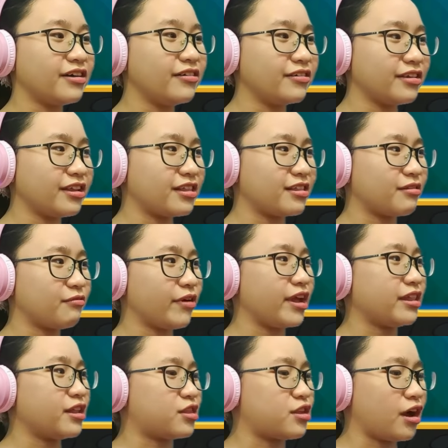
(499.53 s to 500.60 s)
Oh, the,
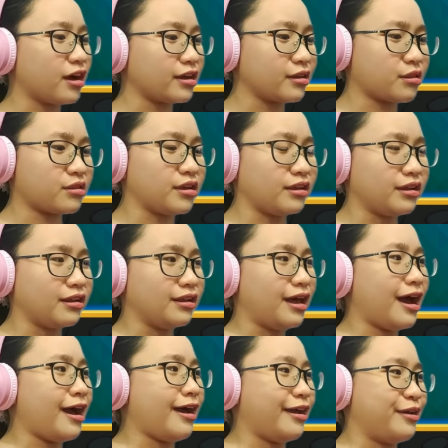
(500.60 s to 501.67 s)
wait, the dog is still
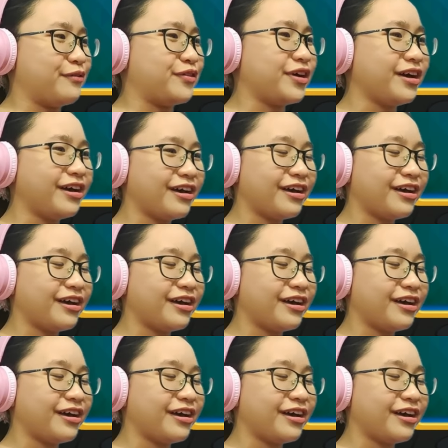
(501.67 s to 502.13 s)
alive.